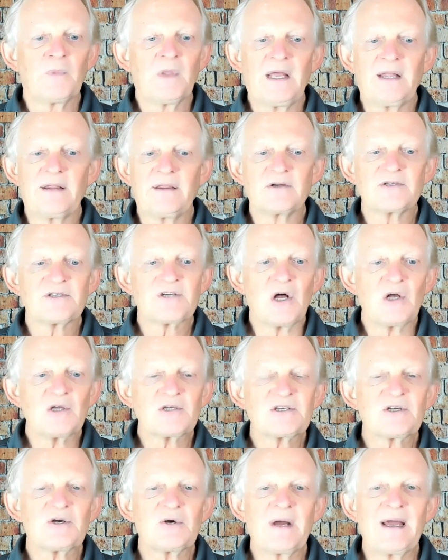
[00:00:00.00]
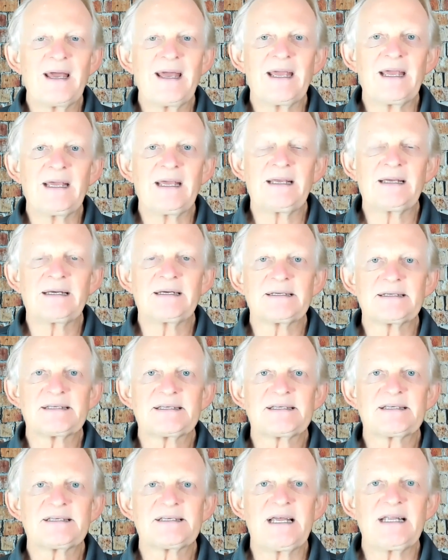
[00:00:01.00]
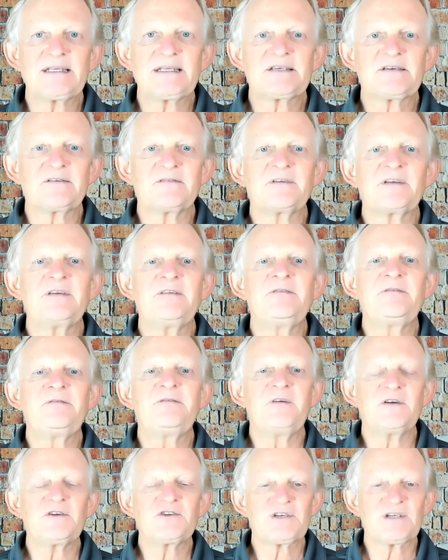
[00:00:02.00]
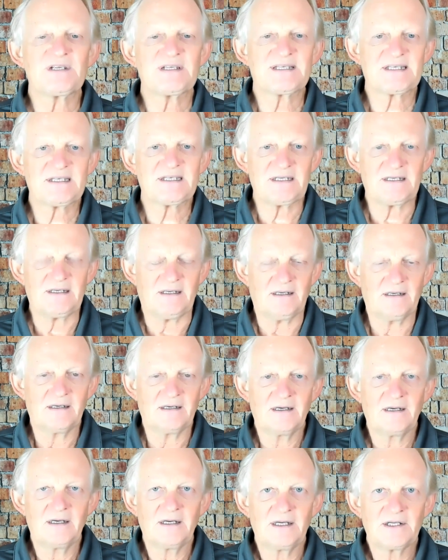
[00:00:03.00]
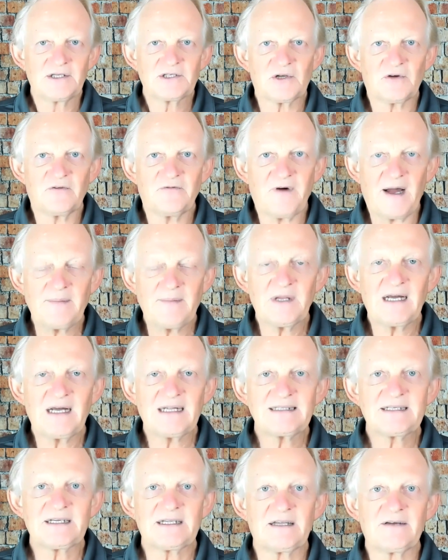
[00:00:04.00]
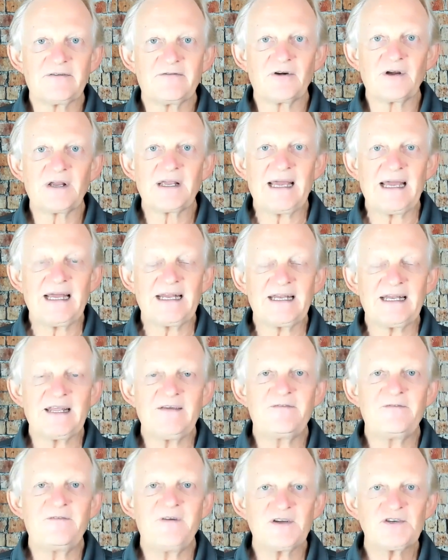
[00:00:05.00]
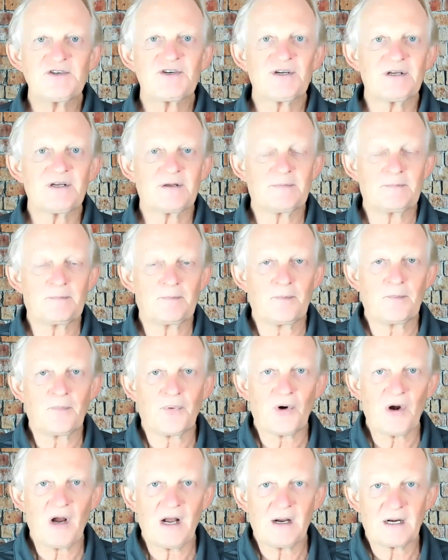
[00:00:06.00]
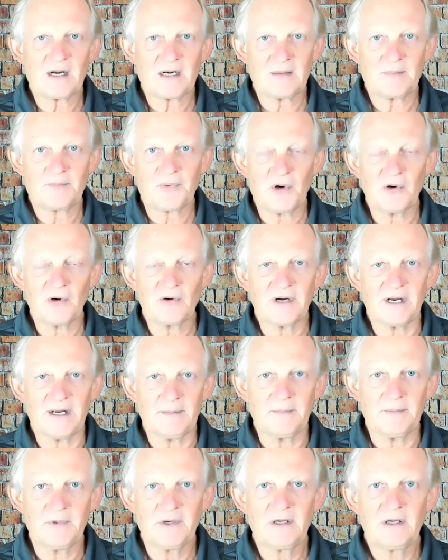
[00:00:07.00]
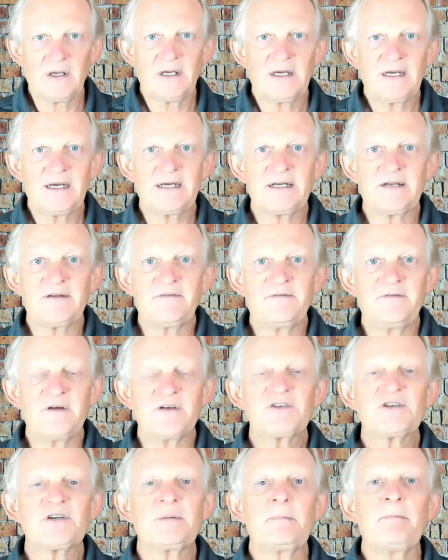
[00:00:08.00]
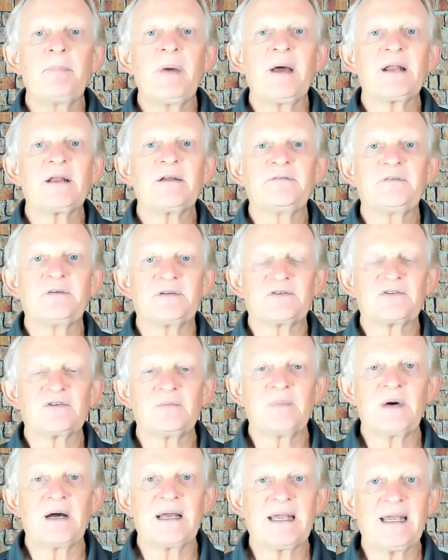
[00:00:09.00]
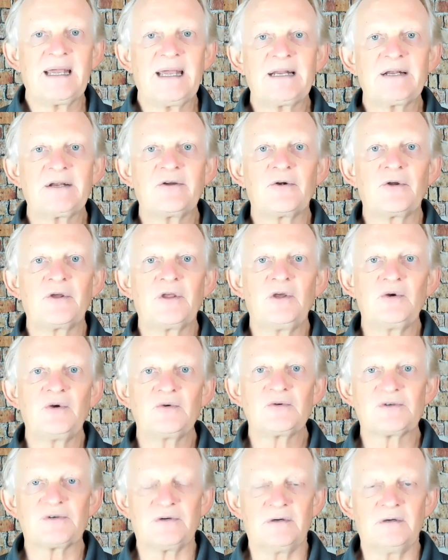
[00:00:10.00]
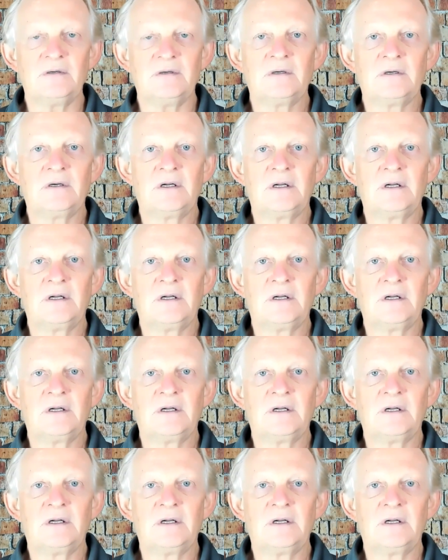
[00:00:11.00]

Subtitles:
And there's also a sense of efficiency. So if I'm not delivering an efficient program, an efficient benefit to my end user,